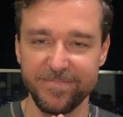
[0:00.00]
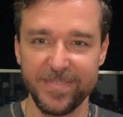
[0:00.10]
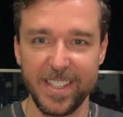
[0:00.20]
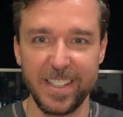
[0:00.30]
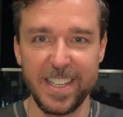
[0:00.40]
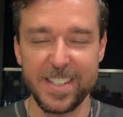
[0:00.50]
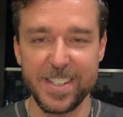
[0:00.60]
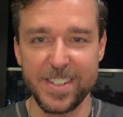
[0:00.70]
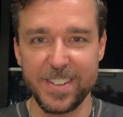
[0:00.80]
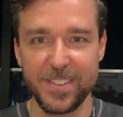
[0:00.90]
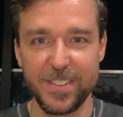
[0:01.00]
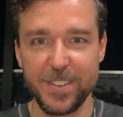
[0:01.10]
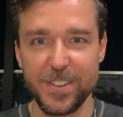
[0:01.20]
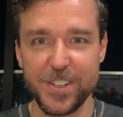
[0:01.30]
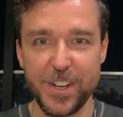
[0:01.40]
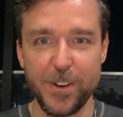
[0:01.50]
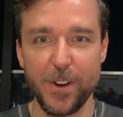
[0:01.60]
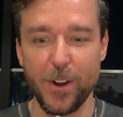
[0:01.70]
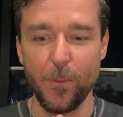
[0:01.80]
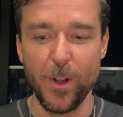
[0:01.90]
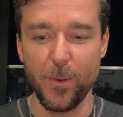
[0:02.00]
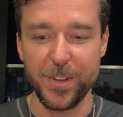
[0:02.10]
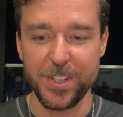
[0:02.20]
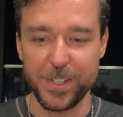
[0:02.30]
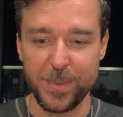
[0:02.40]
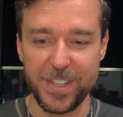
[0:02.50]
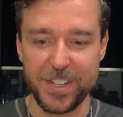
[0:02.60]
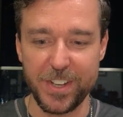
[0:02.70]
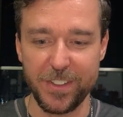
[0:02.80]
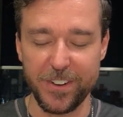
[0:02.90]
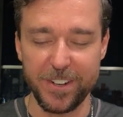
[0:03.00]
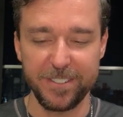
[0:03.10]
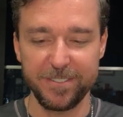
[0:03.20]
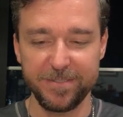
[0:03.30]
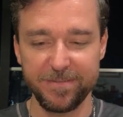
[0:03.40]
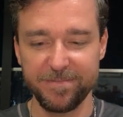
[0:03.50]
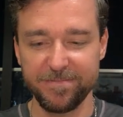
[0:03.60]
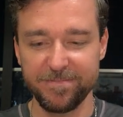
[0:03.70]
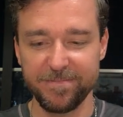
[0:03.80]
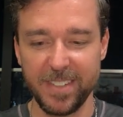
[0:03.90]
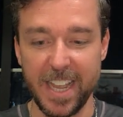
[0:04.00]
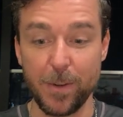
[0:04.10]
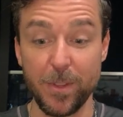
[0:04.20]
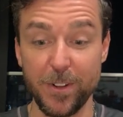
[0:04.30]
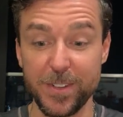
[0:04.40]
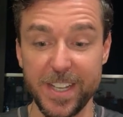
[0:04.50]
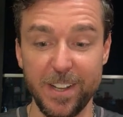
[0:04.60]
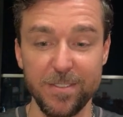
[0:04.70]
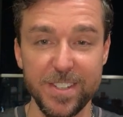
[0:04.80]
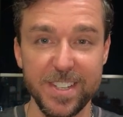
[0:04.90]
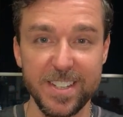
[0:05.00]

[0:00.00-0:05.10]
let's share our well wishes with each other and with ourselves.